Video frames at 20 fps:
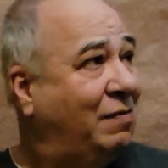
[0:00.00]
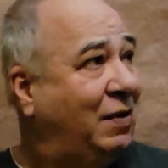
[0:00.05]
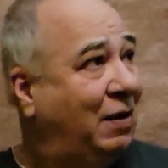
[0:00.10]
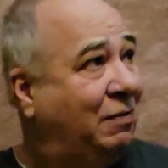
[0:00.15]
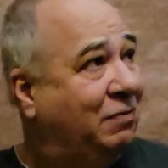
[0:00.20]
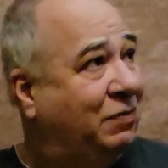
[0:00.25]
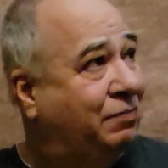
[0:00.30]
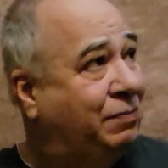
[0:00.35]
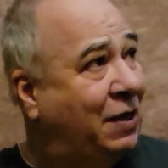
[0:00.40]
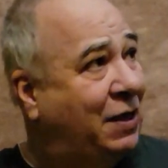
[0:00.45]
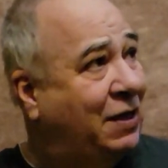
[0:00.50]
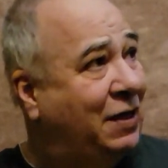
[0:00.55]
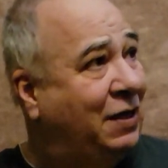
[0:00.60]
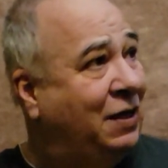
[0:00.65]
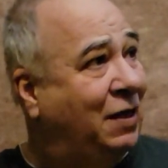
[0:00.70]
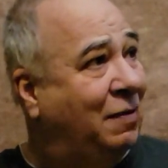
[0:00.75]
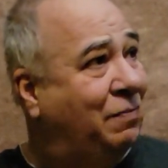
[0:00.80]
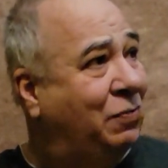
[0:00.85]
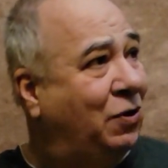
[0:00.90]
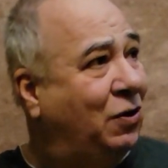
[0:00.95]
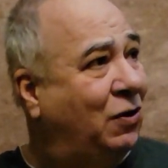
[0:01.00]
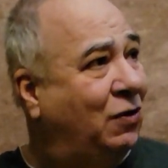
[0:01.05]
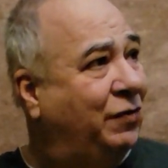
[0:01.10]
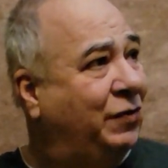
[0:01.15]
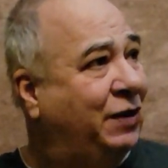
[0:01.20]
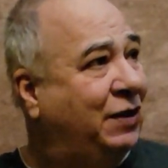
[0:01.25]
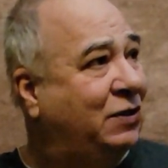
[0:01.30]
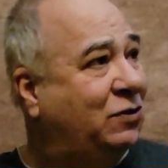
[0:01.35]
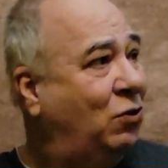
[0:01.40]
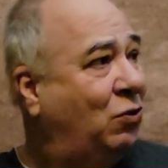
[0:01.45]
I'm picking up all
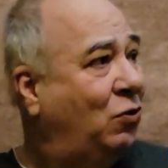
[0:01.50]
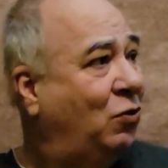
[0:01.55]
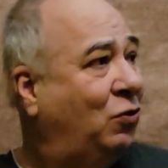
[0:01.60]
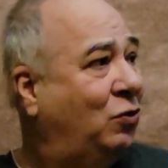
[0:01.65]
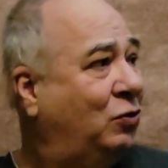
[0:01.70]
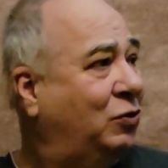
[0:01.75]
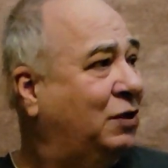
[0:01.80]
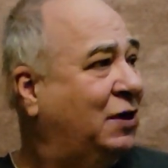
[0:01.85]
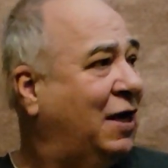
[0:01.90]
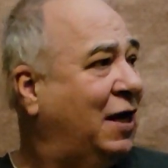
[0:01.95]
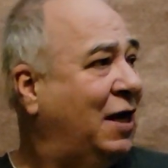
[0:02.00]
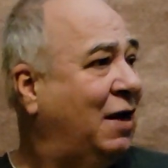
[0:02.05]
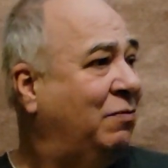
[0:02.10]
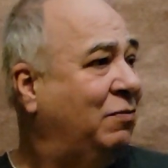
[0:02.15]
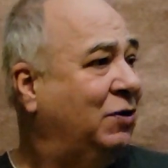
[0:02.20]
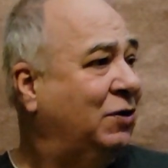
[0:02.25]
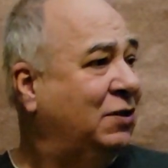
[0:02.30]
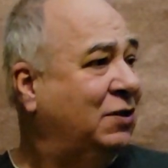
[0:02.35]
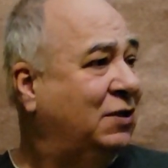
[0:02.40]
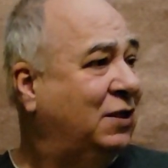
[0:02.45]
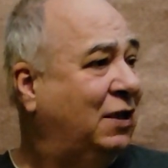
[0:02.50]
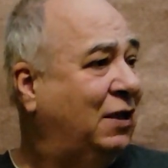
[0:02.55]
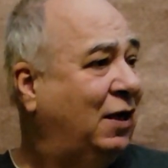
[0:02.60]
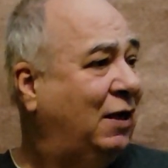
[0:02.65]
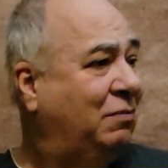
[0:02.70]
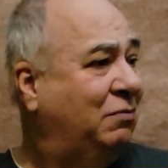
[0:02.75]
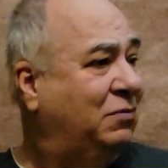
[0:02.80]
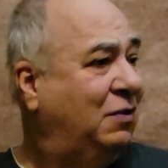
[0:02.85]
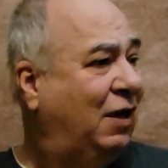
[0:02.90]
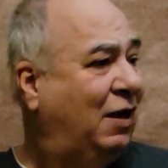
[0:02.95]
these old cameras, and
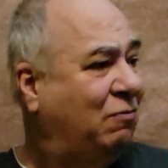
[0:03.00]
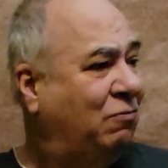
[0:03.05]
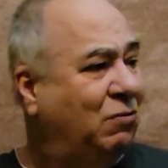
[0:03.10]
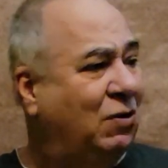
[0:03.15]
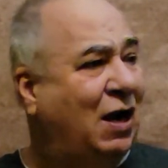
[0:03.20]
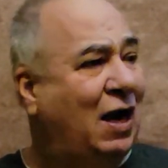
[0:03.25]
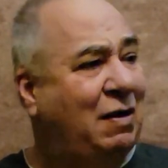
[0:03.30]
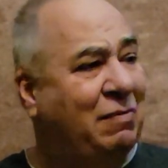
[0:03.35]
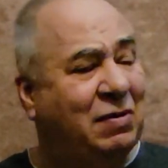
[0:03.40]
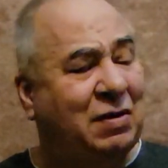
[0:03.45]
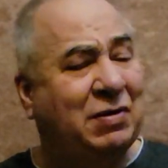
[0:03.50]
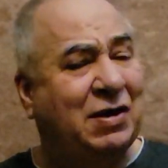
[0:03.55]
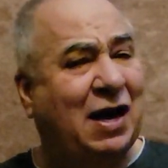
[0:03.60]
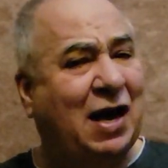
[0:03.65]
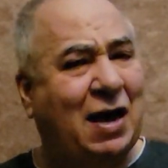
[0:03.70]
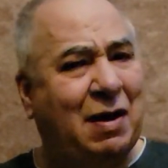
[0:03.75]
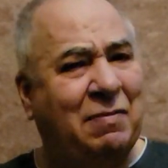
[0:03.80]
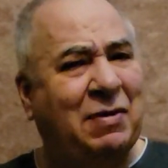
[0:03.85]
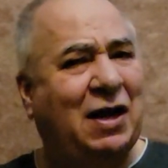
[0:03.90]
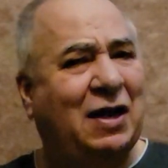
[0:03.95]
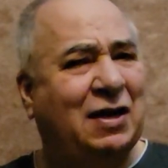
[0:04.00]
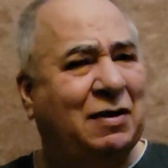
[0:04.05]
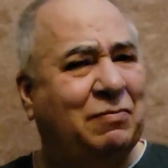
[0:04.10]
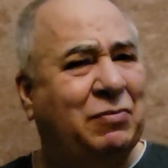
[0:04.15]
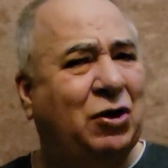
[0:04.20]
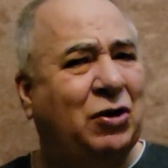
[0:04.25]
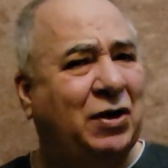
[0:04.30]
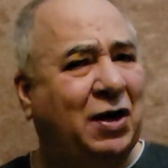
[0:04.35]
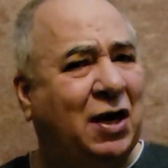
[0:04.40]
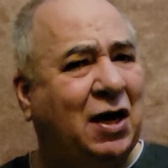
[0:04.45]
I'm at
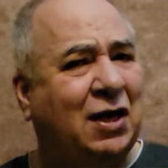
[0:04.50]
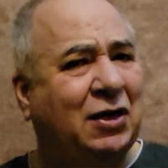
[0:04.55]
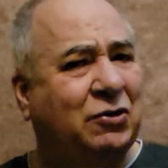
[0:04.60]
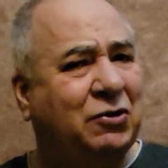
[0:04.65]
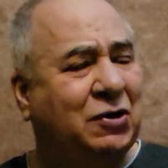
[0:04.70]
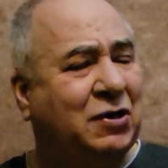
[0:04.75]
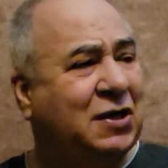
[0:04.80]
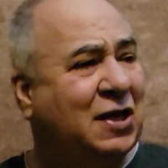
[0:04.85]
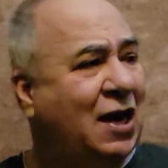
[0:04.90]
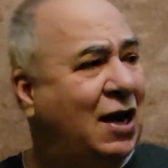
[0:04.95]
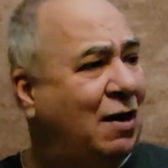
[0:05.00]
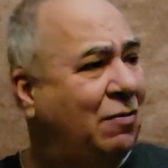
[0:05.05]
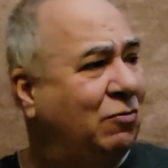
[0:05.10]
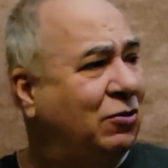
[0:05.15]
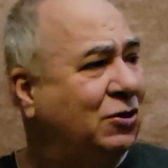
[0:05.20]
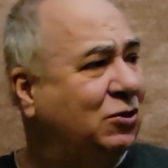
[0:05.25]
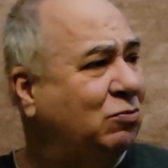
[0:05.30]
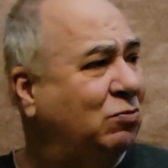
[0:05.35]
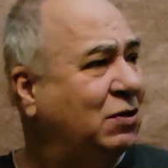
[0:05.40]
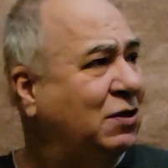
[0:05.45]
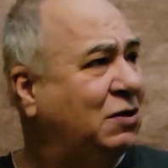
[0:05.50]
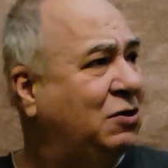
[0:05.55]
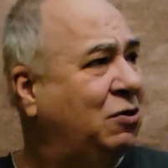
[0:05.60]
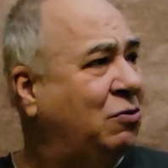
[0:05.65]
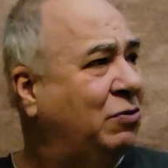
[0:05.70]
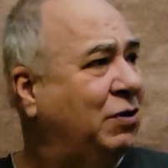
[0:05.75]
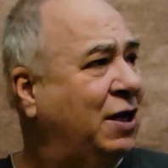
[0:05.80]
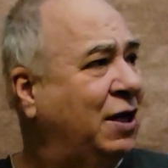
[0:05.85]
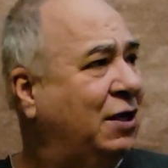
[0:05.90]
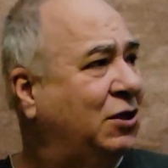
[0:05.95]
about 100 cameras with
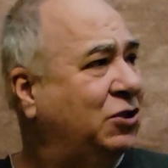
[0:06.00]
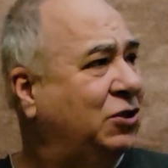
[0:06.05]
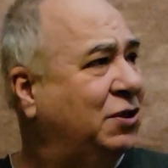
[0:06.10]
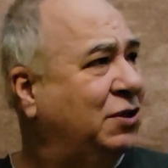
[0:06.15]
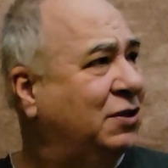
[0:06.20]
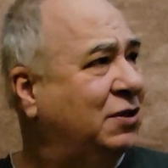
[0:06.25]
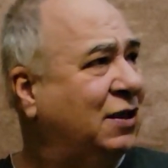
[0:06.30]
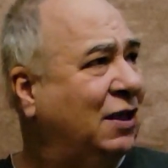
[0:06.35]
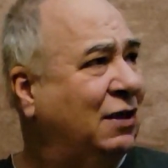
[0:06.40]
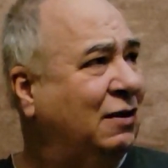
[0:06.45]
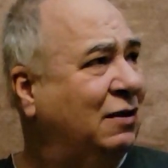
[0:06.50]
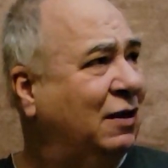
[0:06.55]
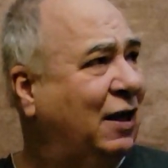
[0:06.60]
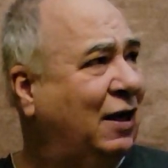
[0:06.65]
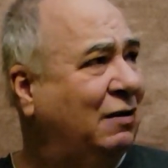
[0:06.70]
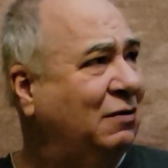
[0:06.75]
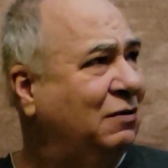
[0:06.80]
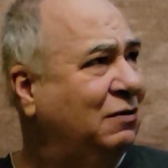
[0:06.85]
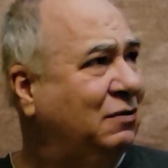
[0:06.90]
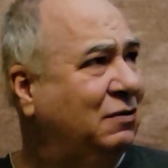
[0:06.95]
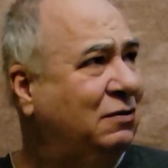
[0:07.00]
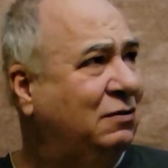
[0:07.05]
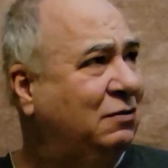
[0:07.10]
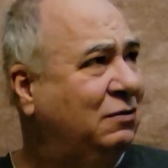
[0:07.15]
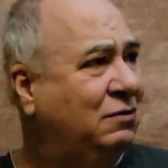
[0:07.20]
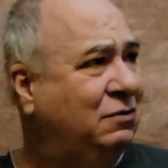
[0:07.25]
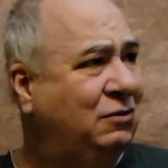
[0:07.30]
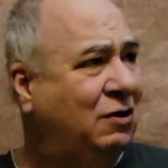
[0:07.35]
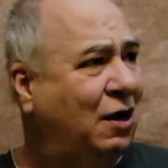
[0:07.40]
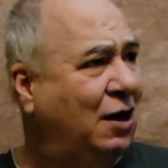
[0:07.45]
donations, and
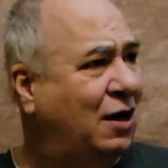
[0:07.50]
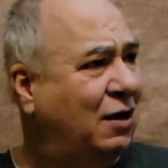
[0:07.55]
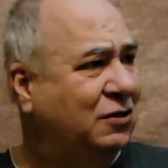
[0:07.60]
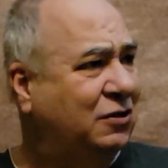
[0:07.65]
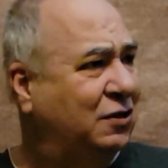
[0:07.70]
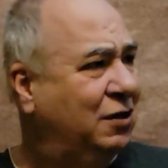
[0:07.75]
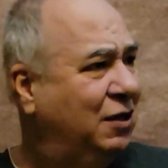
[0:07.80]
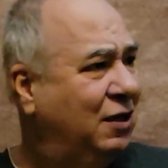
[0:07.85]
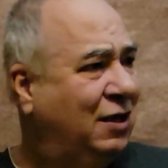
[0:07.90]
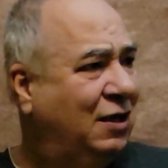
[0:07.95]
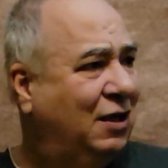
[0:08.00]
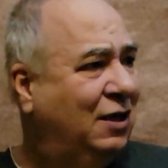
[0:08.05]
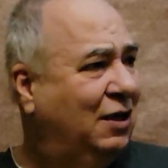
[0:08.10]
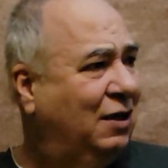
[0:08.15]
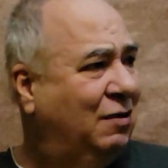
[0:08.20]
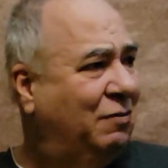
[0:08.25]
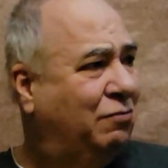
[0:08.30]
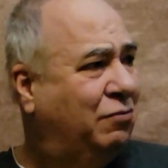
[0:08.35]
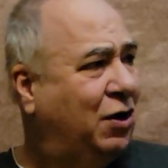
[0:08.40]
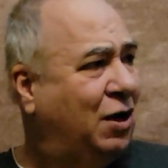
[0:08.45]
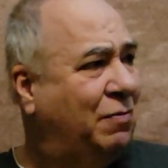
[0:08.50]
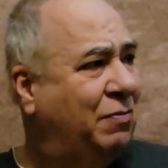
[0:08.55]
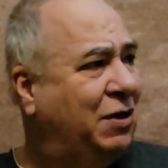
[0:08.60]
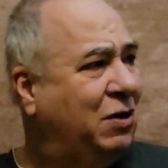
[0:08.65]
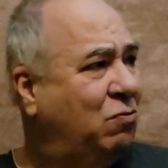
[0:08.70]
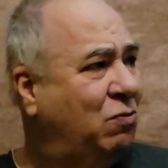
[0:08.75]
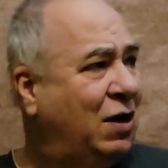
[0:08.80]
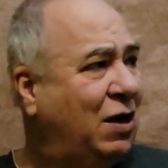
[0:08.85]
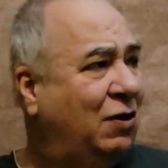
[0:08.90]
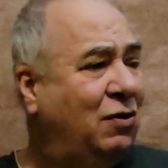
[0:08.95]
gosh,
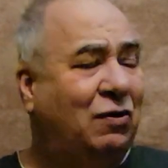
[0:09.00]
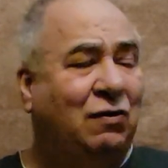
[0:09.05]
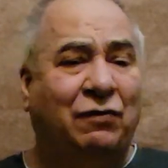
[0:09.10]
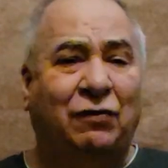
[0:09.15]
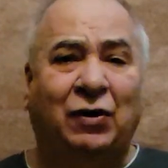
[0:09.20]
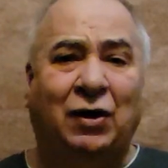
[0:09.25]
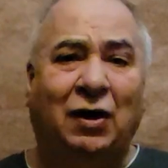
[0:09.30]
probably well over